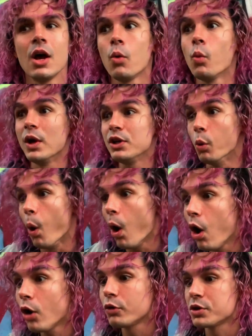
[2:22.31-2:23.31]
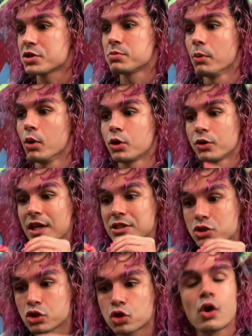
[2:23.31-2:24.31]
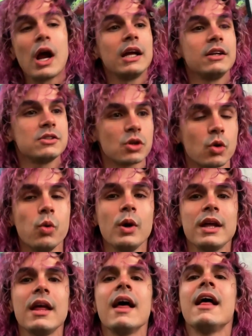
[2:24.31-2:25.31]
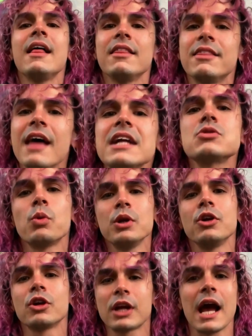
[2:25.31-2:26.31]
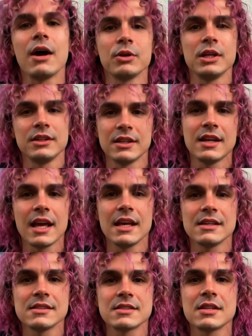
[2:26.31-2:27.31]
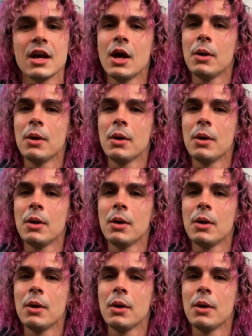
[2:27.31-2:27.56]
When you are a smoker that's trying to quit, that's when you're counting the days.